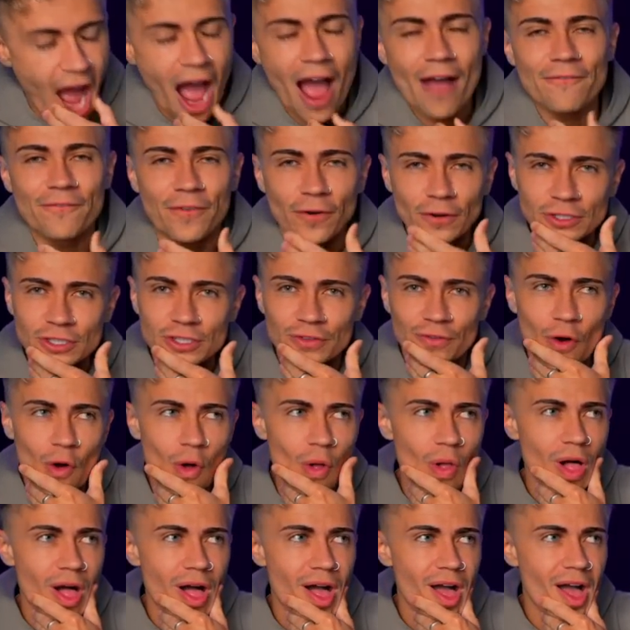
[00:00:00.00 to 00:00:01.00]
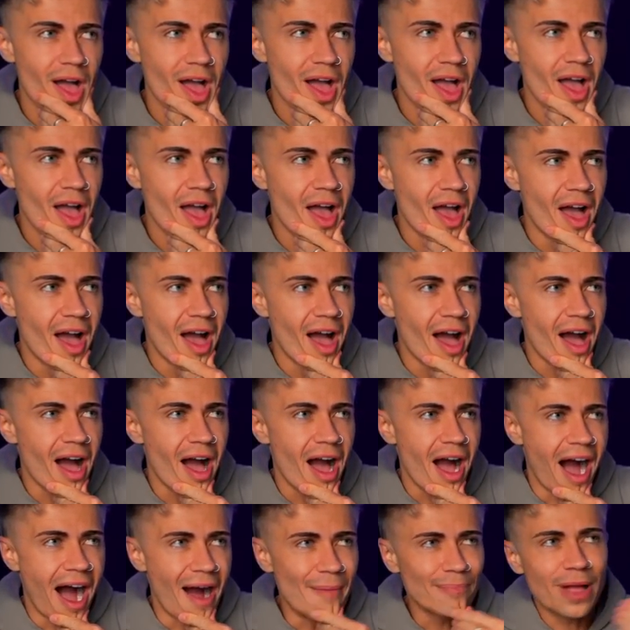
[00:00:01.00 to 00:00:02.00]
First of all,
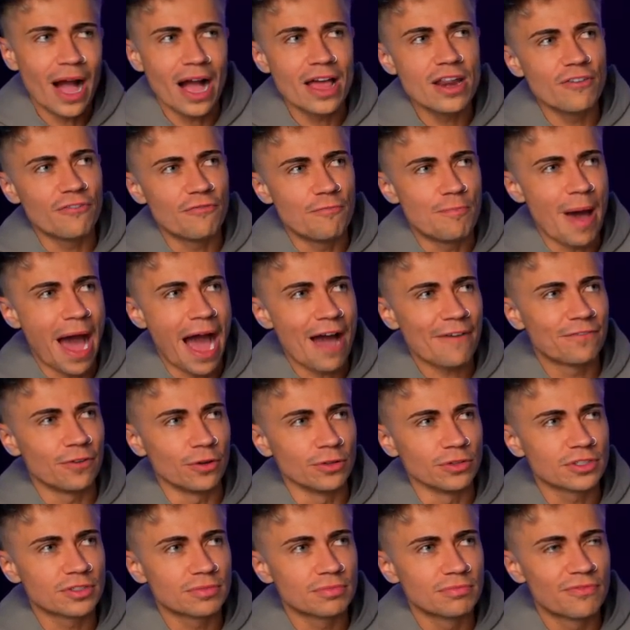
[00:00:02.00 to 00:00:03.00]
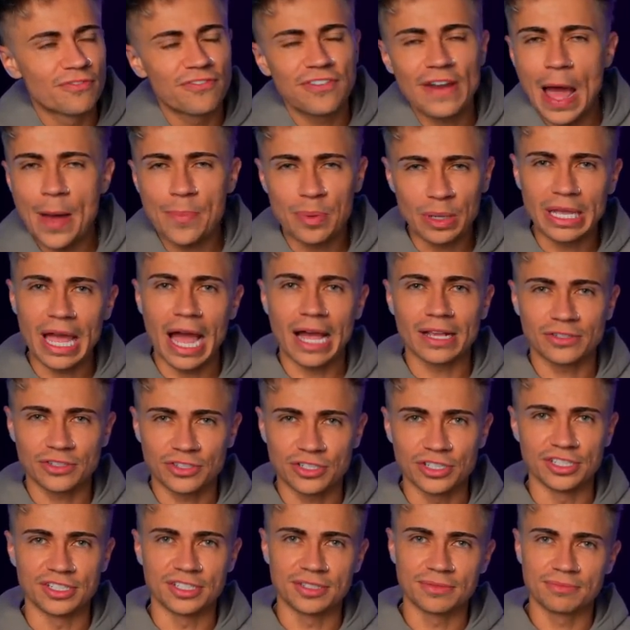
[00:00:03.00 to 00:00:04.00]
I'm kind of baffled,
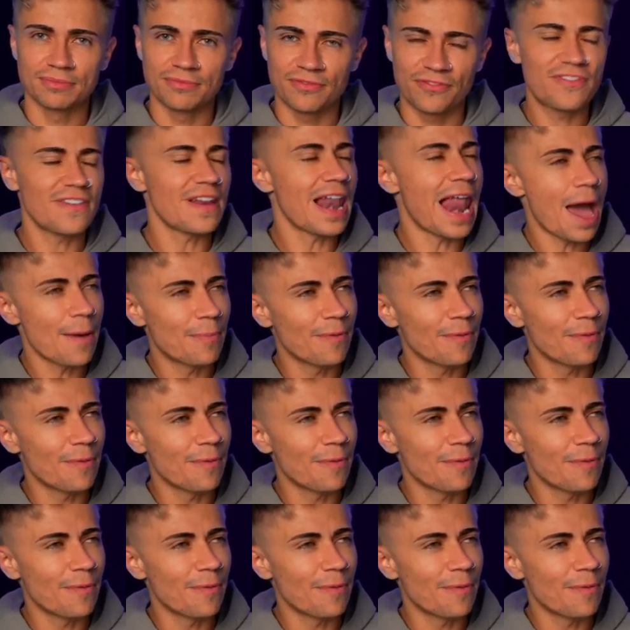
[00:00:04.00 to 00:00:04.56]
flabbergasted to